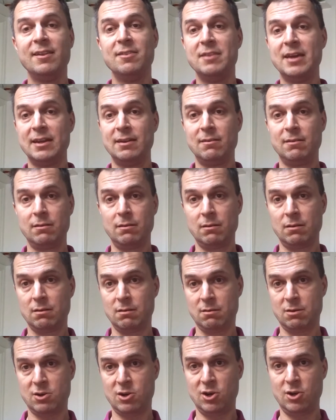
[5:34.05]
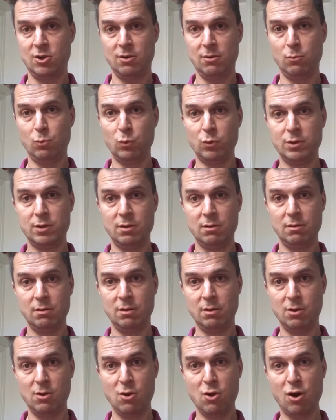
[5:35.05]
then curl would
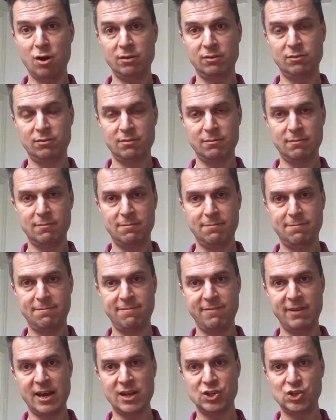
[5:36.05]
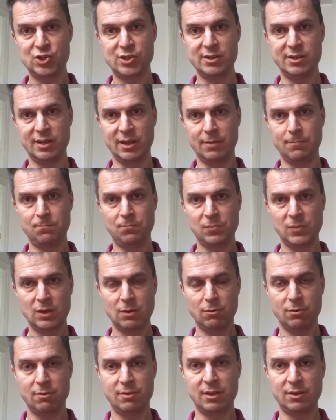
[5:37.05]
not flush the
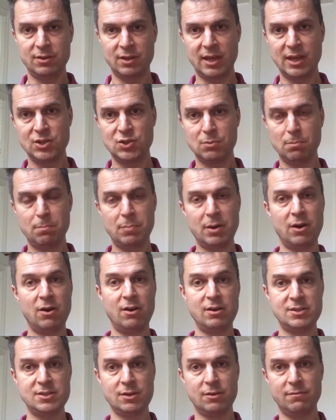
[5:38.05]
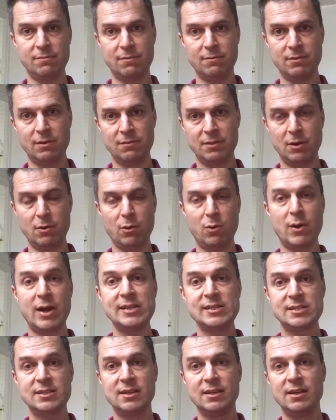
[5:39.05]
authentication part of the
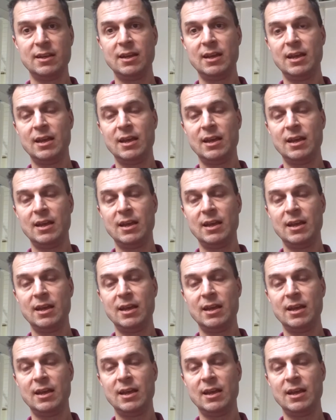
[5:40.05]
request.